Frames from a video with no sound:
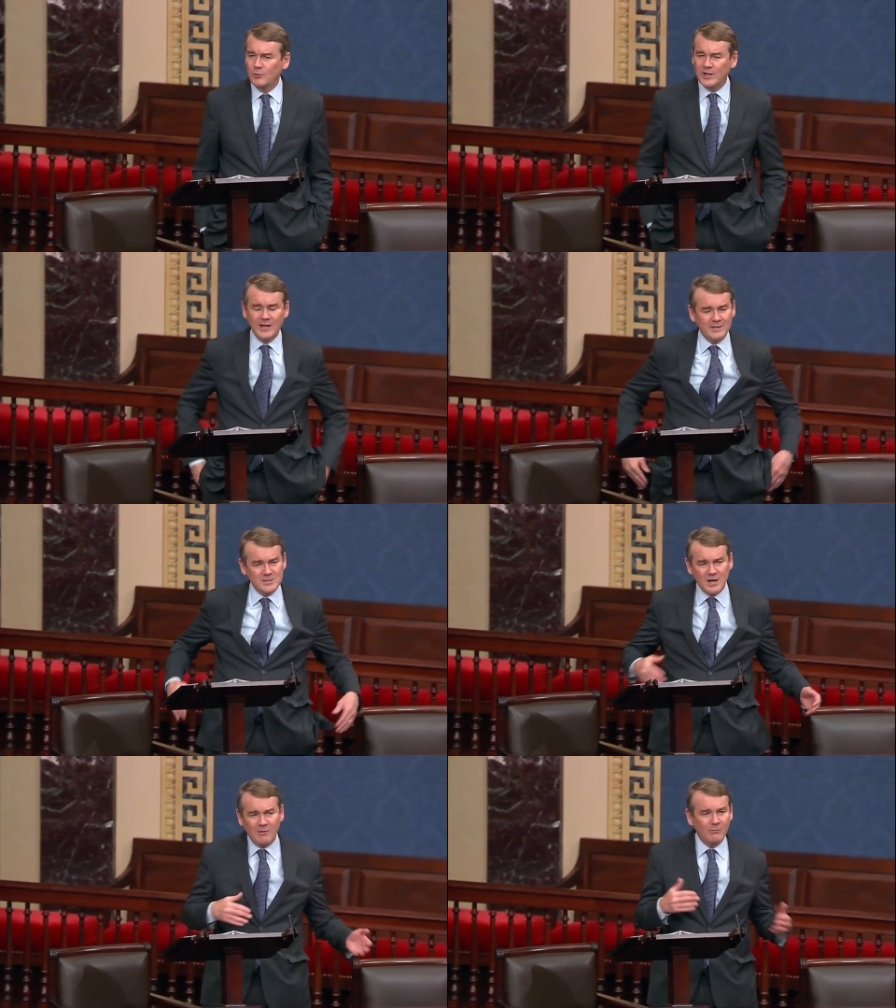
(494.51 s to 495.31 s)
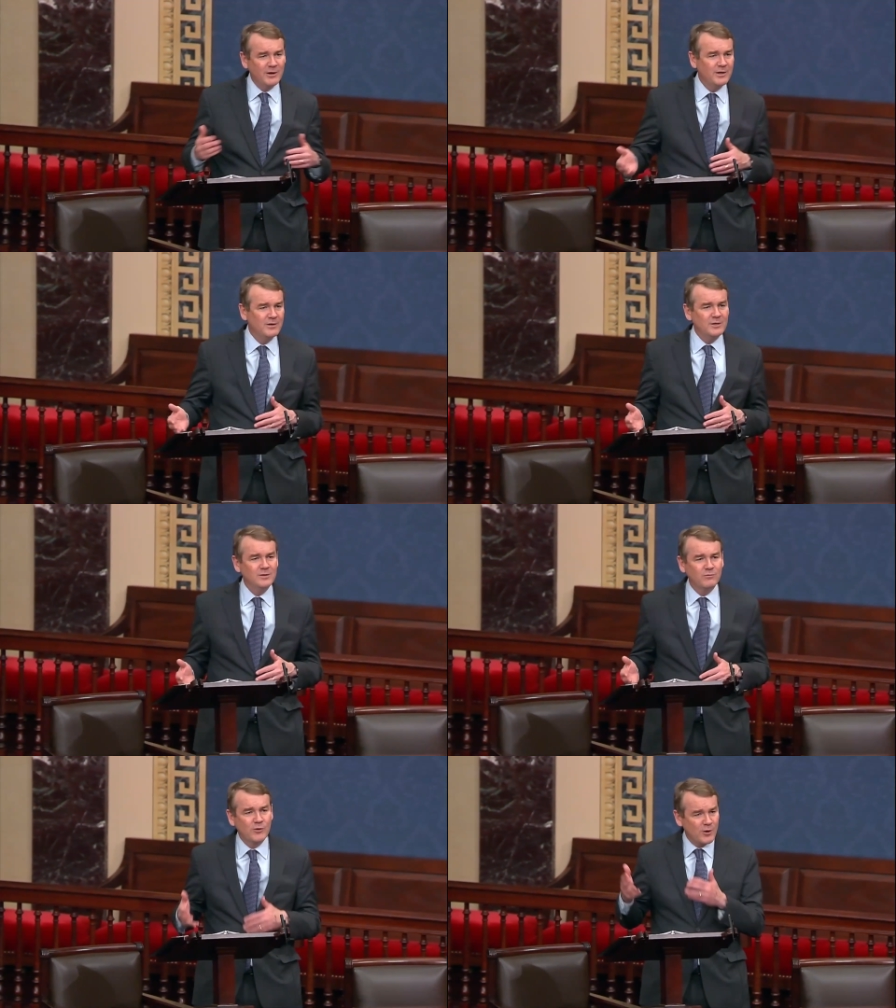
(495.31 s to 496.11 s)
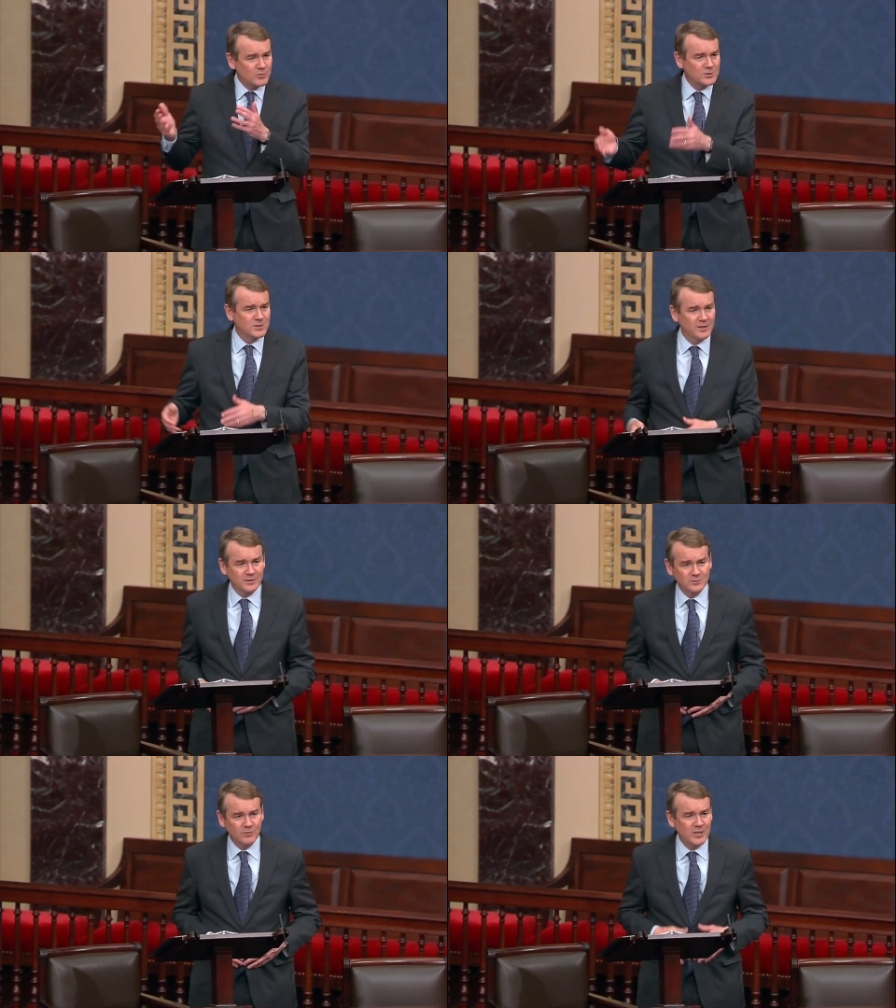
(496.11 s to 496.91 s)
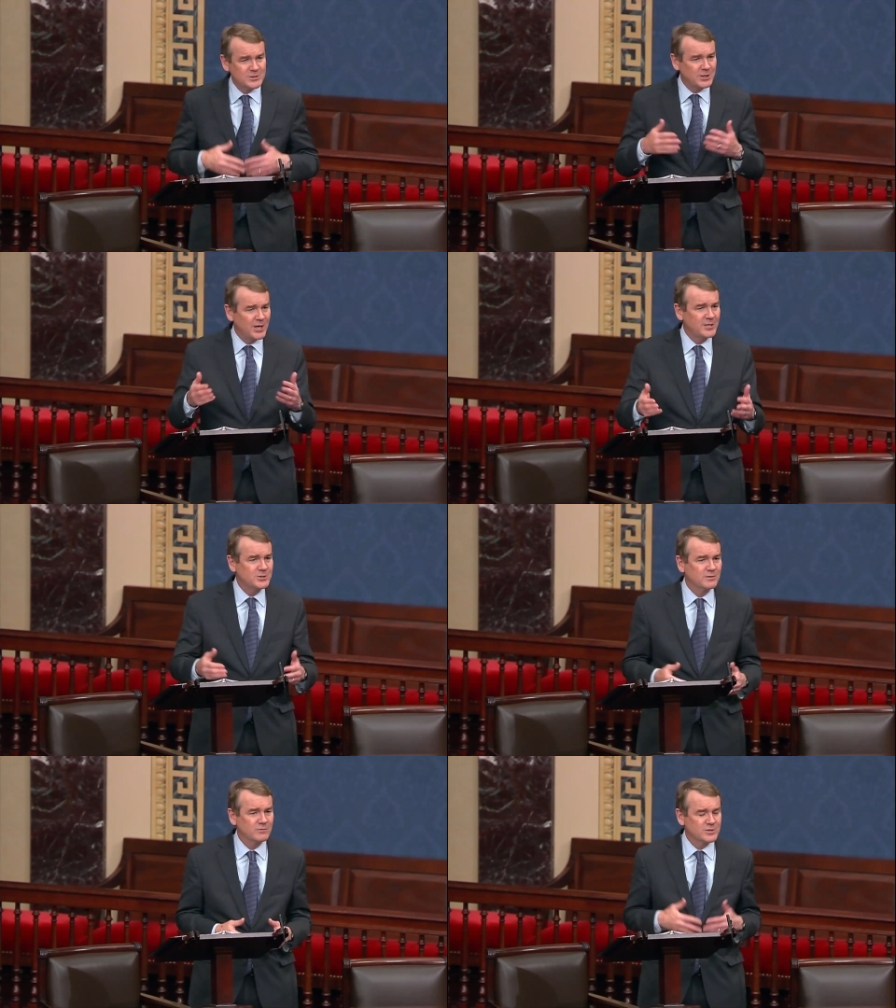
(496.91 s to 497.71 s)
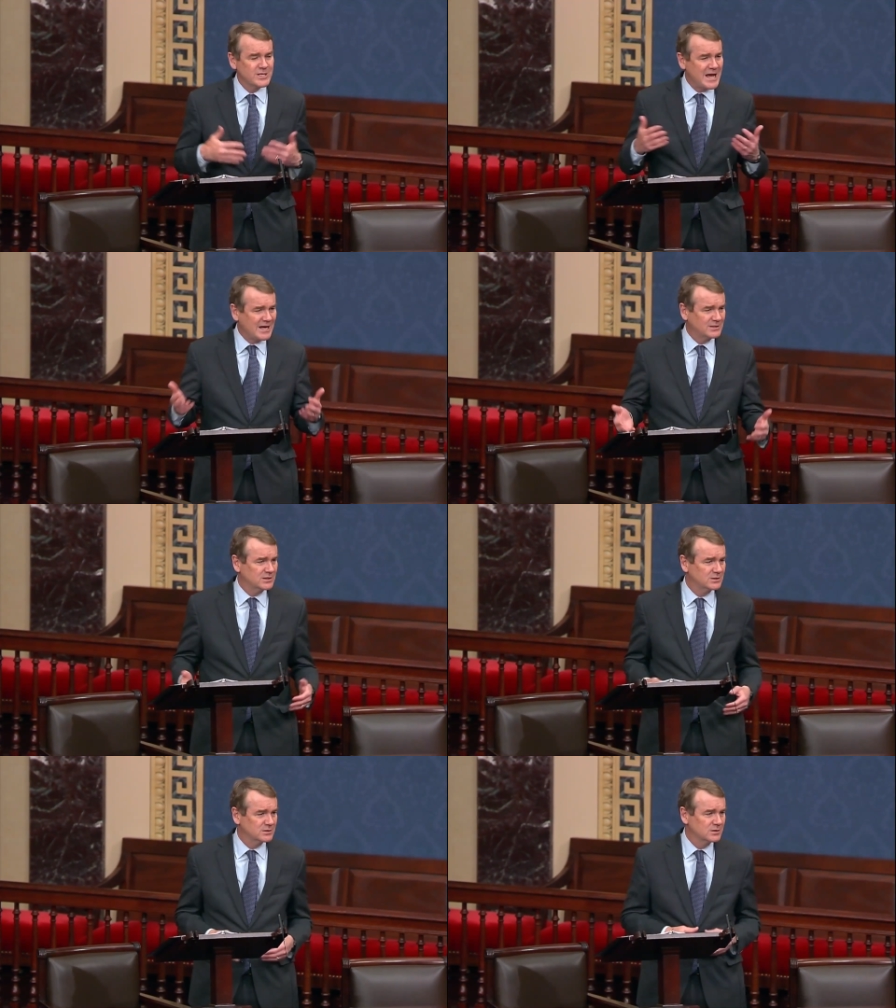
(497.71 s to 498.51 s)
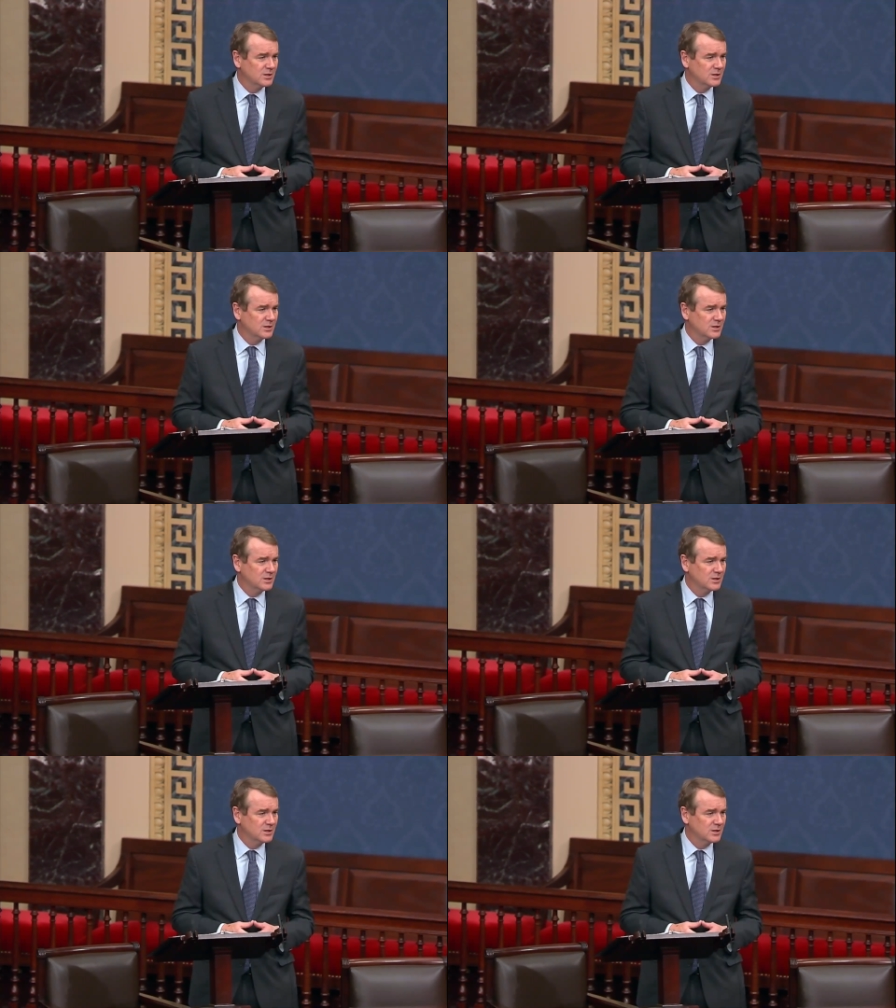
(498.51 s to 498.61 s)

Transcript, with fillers: We can't tolerate it for those things, for education, for taxes.